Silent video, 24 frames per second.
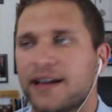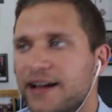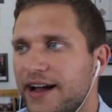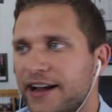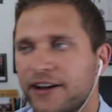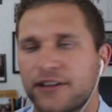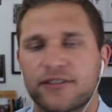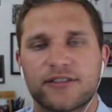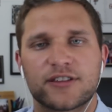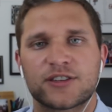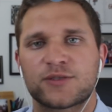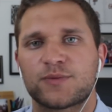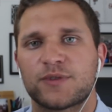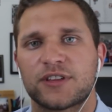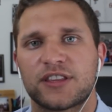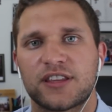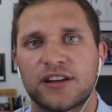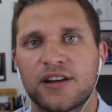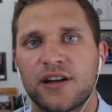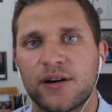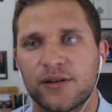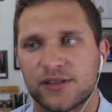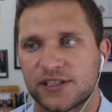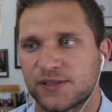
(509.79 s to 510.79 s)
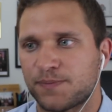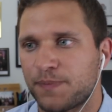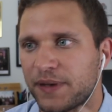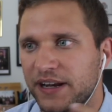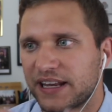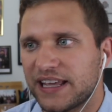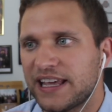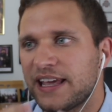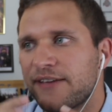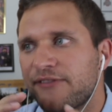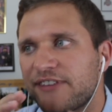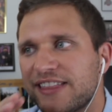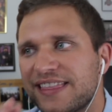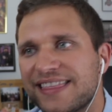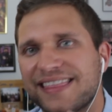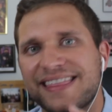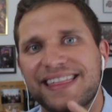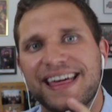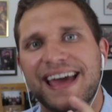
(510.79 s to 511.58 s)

I know those weren't the notes, but even